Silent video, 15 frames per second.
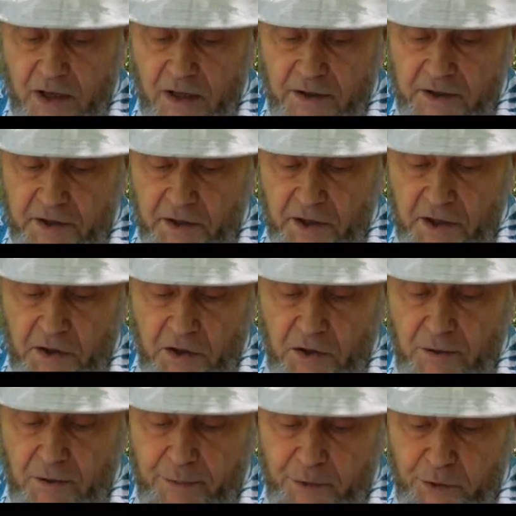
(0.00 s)
voluntary
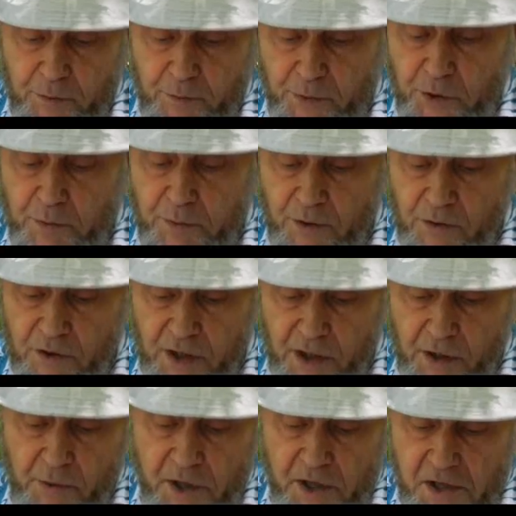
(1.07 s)
girl pupil,
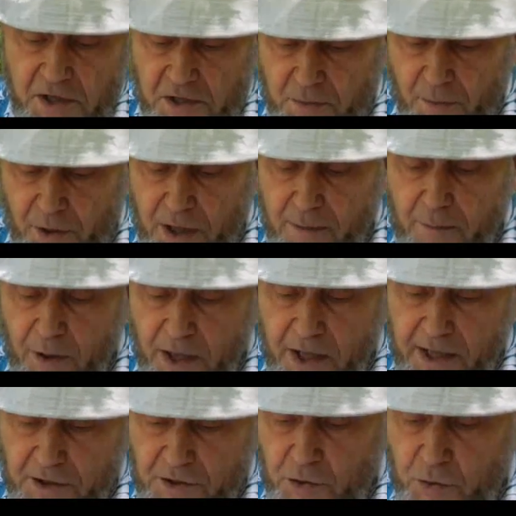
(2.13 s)
Clarice, Bob
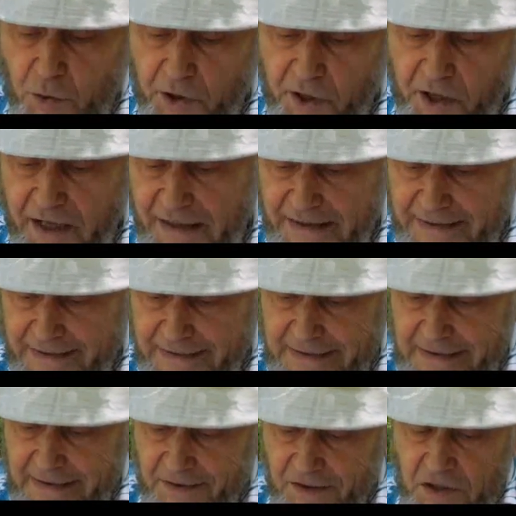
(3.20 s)
Black's sweetie.
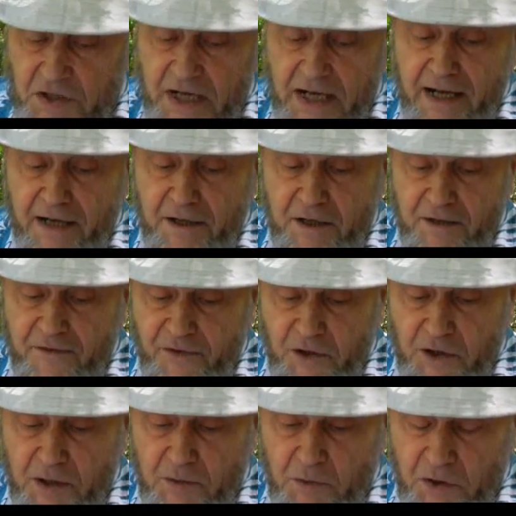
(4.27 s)
This added to the
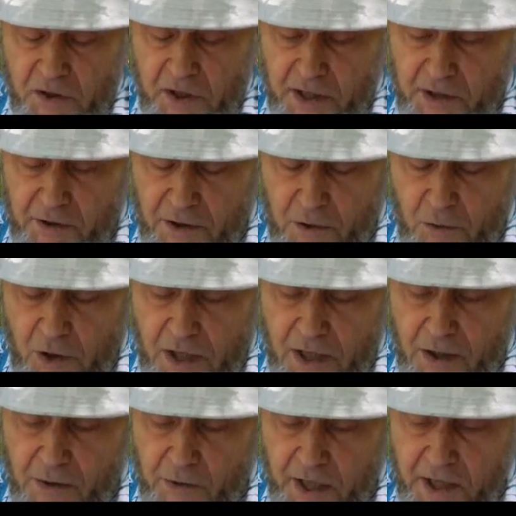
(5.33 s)
fun when Decker, in a
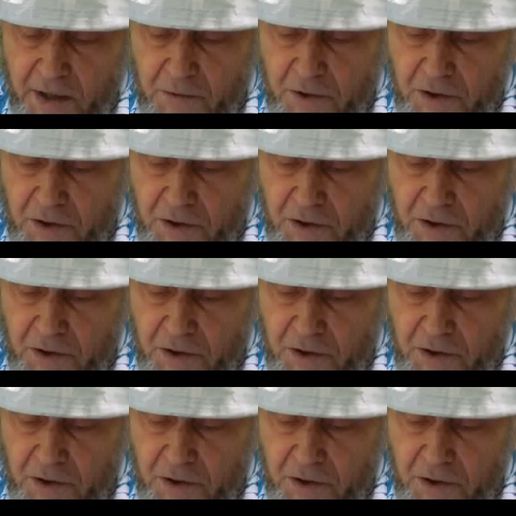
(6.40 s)
wild rant